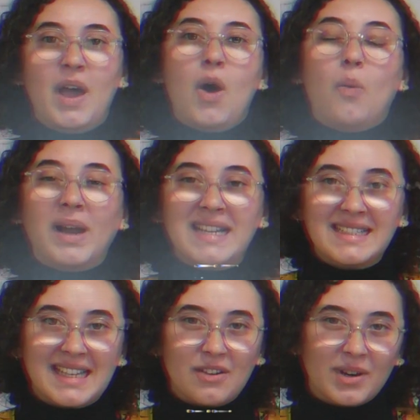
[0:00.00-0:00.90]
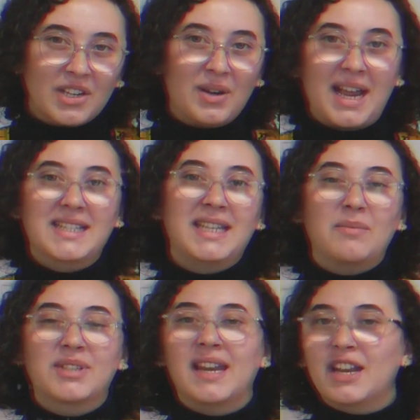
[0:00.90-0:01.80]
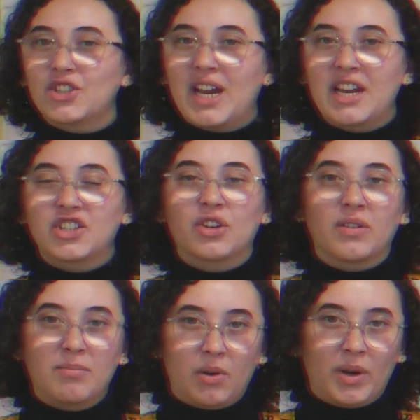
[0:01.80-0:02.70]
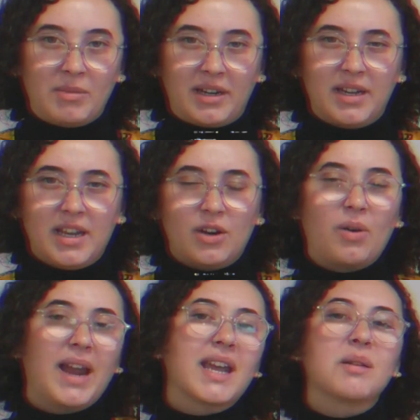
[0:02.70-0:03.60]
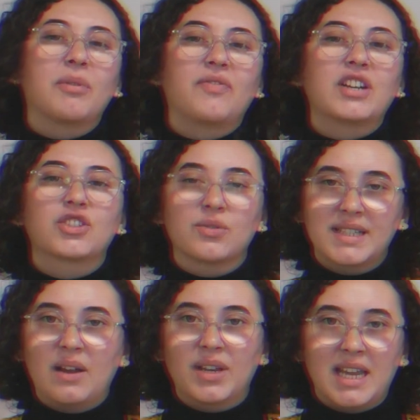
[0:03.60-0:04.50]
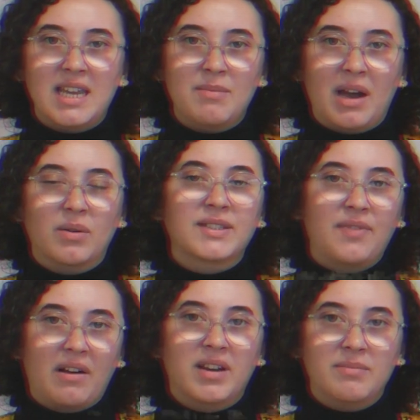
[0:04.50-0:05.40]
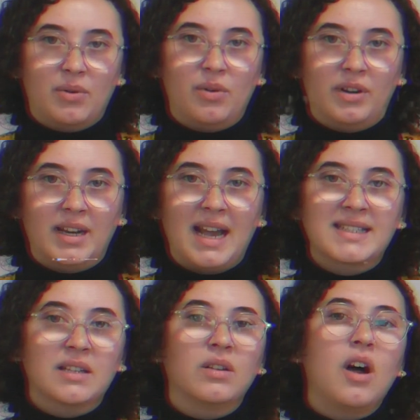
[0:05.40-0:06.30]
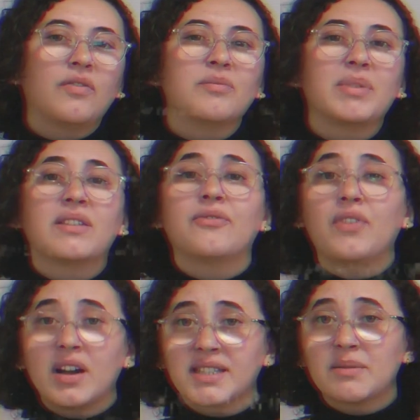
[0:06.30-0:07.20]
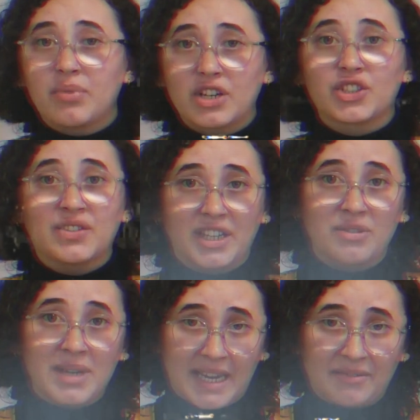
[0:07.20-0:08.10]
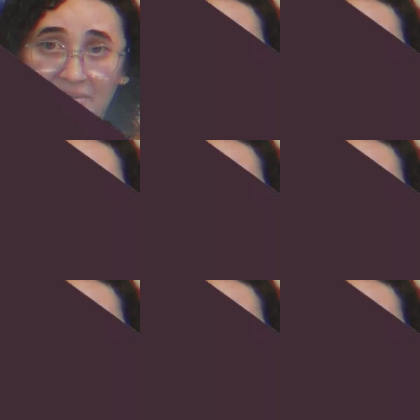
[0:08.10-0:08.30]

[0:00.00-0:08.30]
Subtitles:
When considering your next steps in education or employment, creating a professional sounding email is very important, as it will often be the first impression that you give.